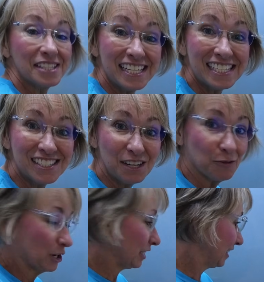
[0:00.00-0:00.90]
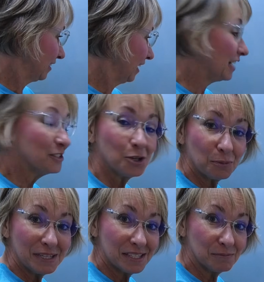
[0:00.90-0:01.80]
it is different, and it took
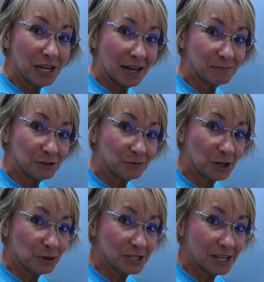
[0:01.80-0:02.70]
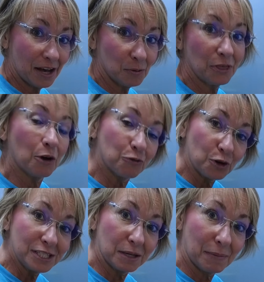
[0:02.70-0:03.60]
me some time to figure this out without
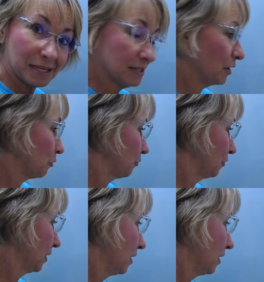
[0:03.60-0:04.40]
freezing myself.